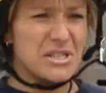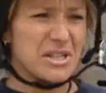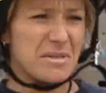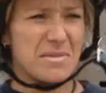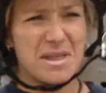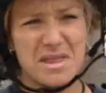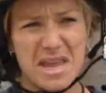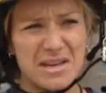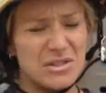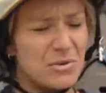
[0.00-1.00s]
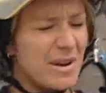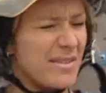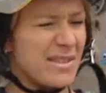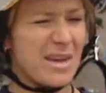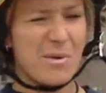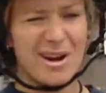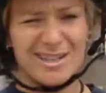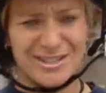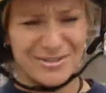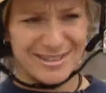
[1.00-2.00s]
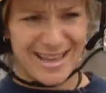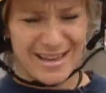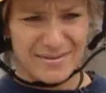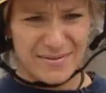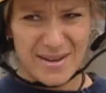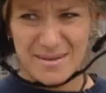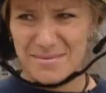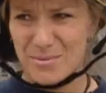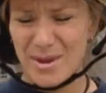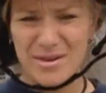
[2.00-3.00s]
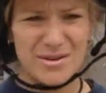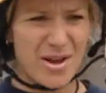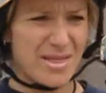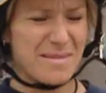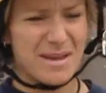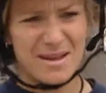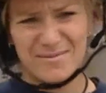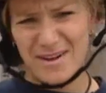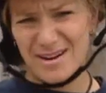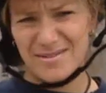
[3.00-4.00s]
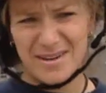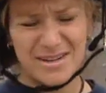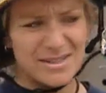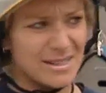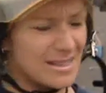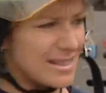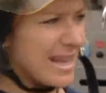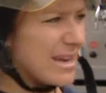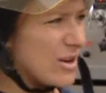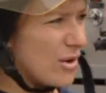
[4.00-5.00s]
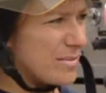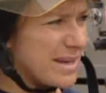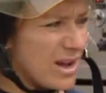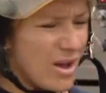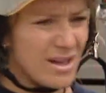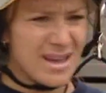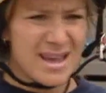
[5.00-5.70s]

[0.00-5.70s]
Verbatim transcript: Teaching them that they can do whatever they want to do in life, um, whether or not they become firefighters isn't the end all be all.